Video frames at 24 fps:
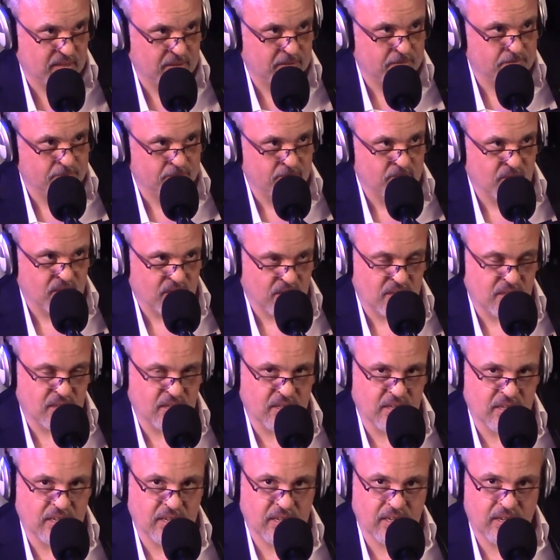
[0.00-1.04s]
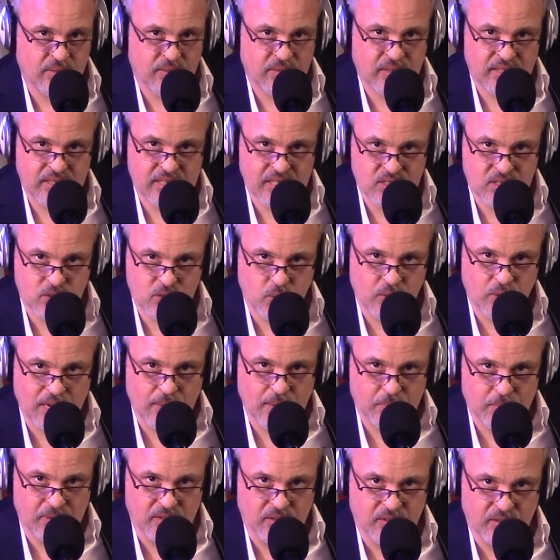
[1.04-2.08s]
I hope so. Yeah, I think that's all
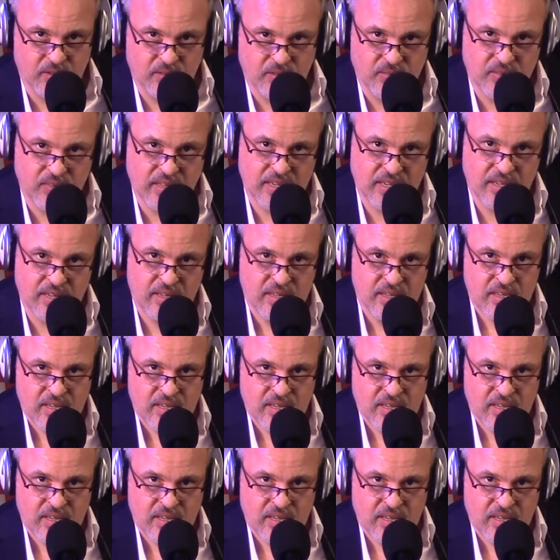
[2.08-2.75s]
happening on, on there.